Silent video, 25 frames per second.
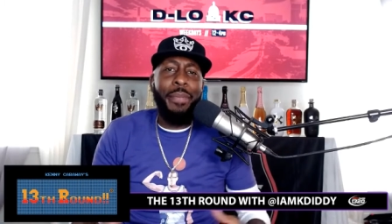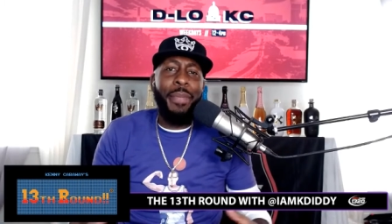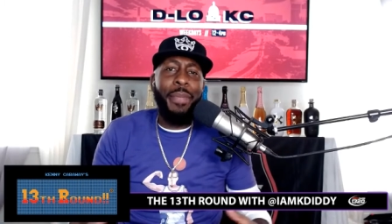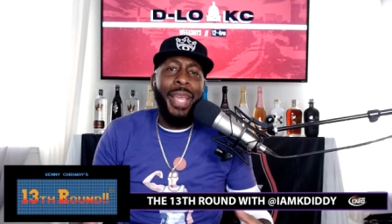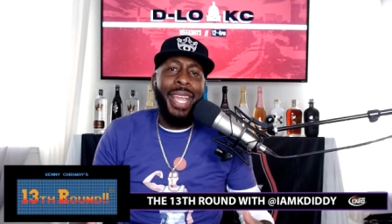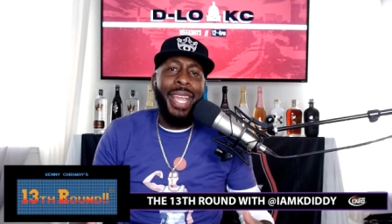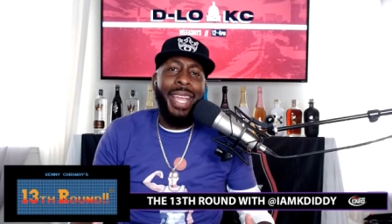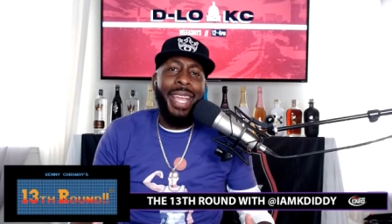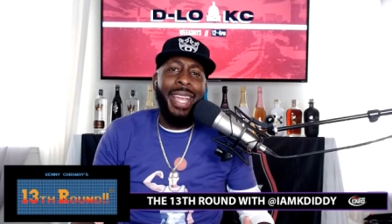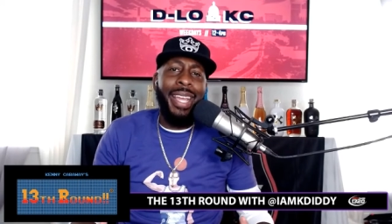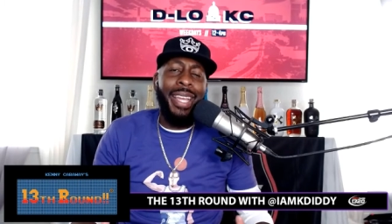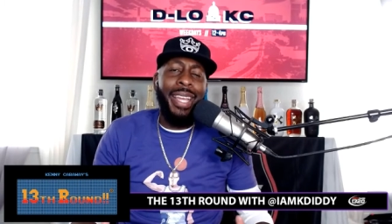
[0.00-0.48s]

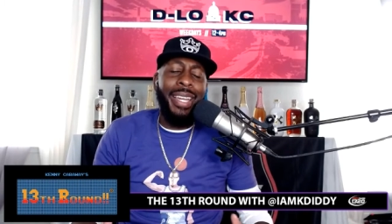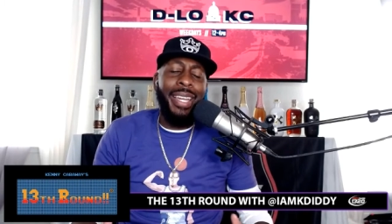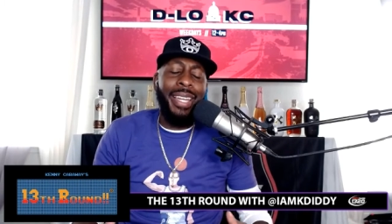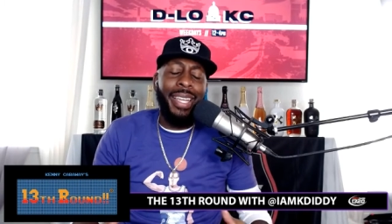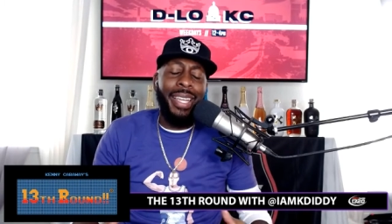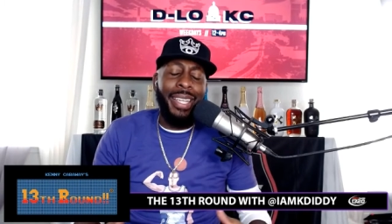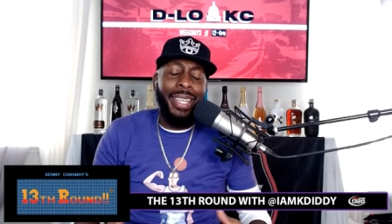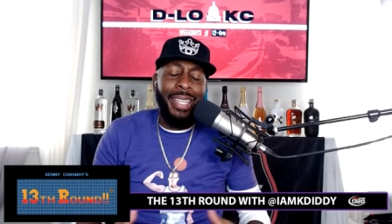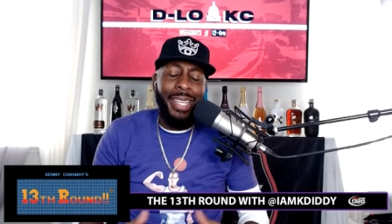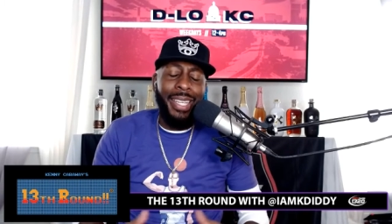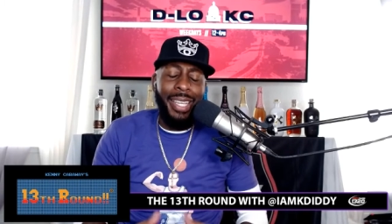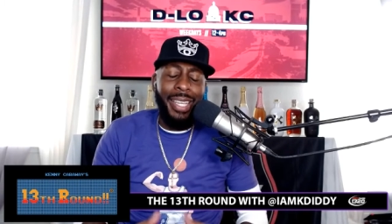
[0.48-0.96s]
man,
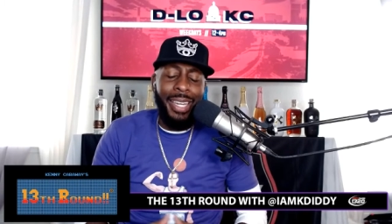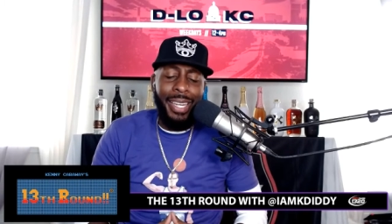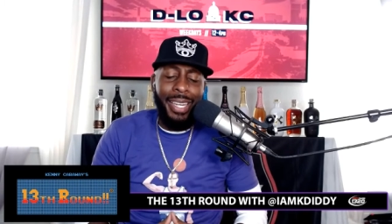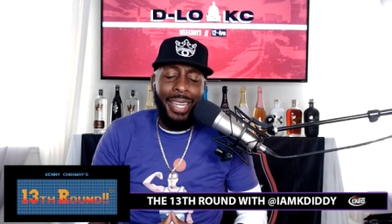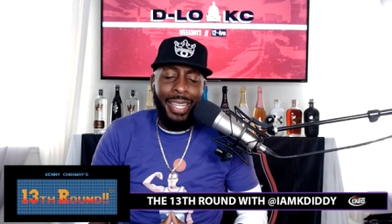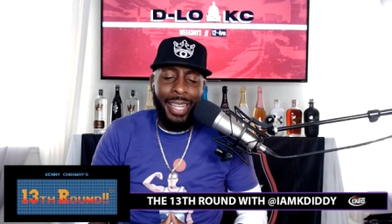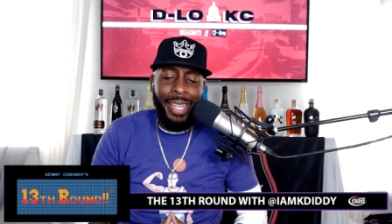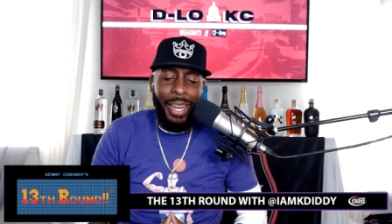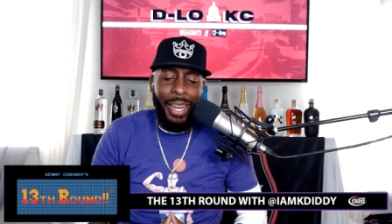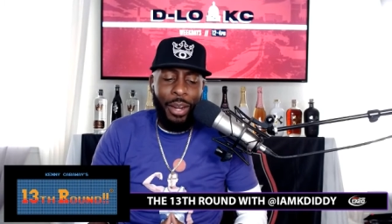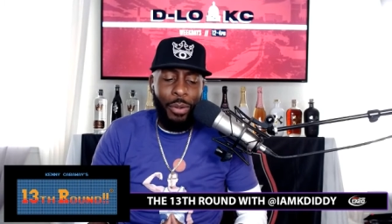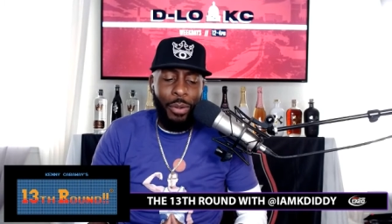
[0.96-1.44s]
Kenny
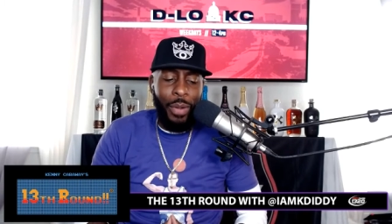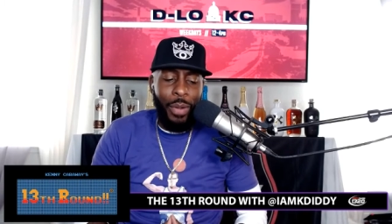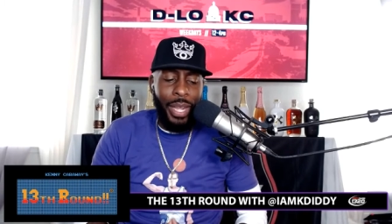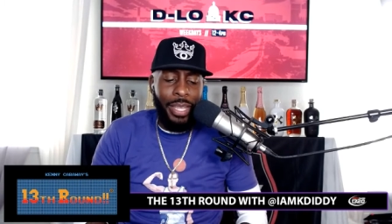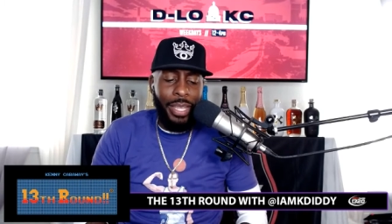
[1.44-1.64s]
Caraway.